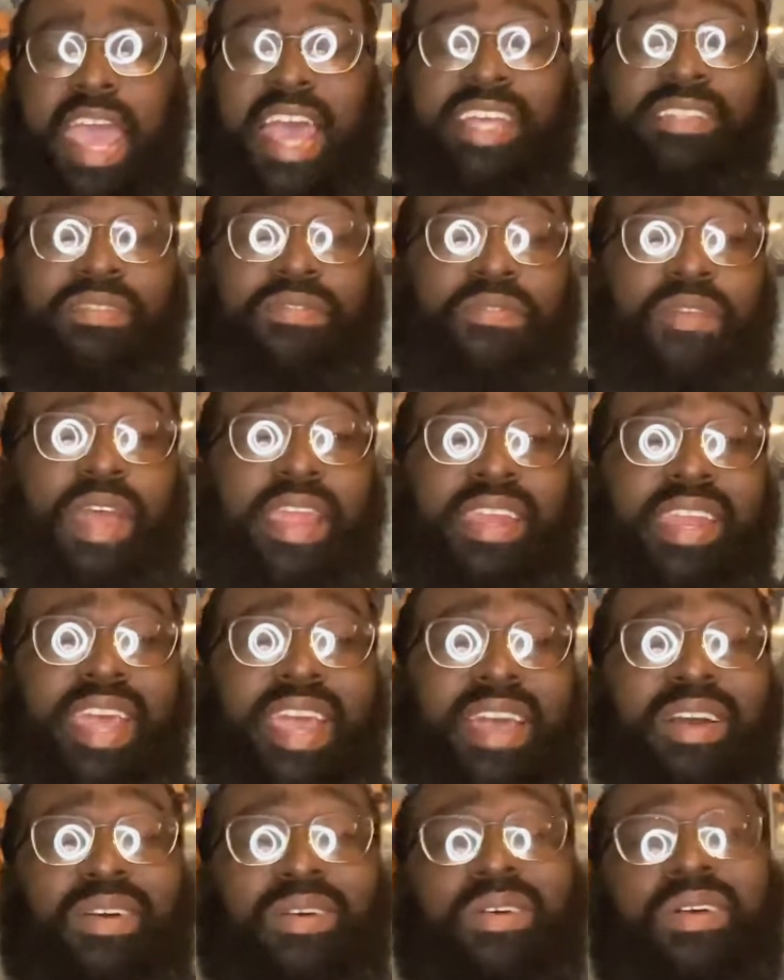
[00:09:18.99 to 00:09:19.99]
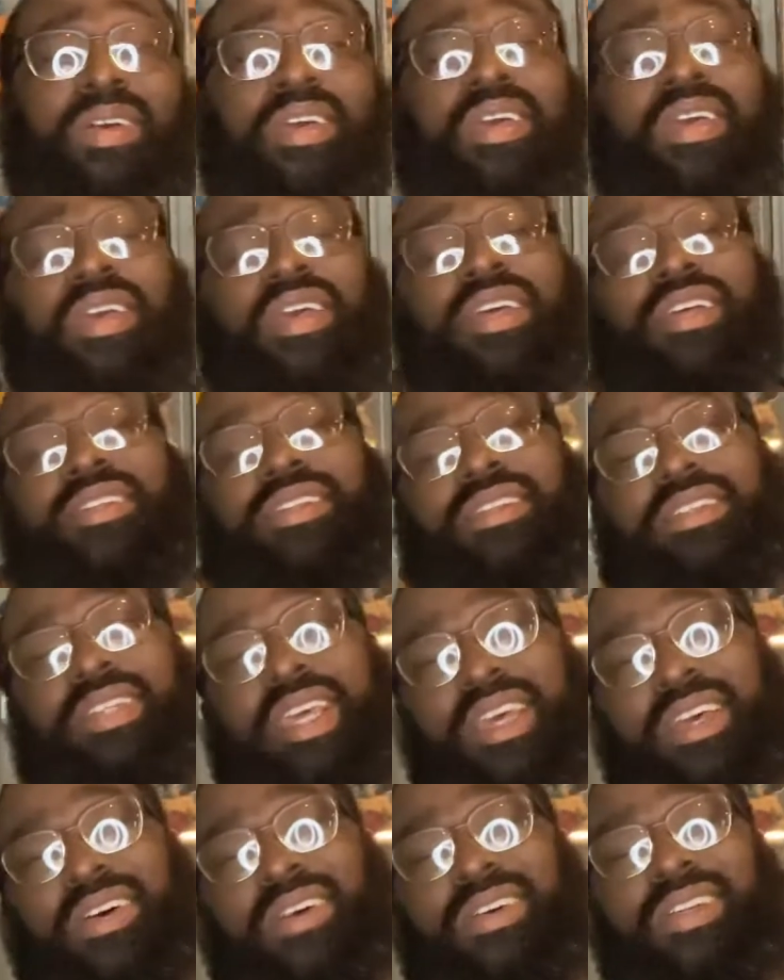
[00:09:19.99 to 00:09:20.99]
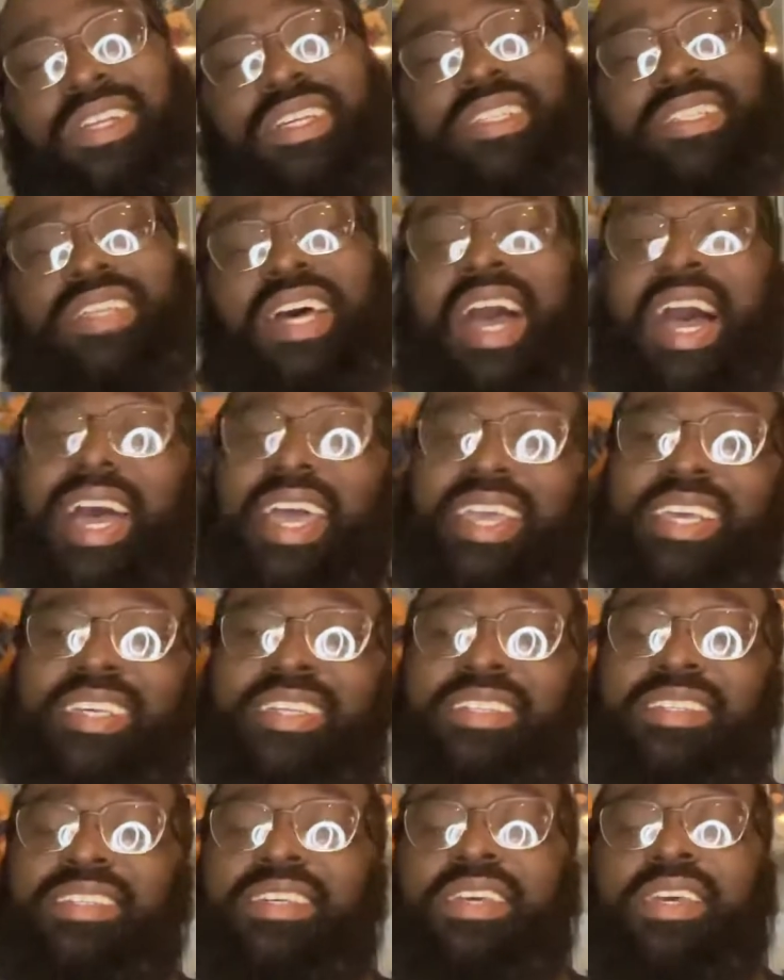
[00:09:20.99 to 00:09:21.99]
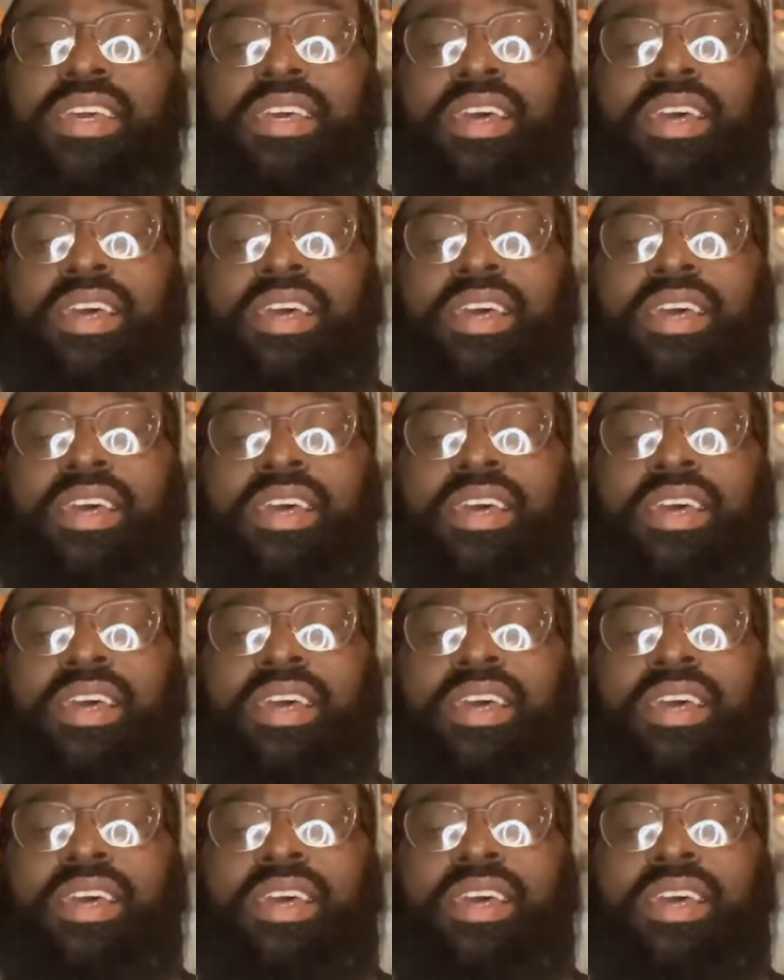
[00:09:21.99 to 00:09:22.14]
As of right now, Cell is the highest,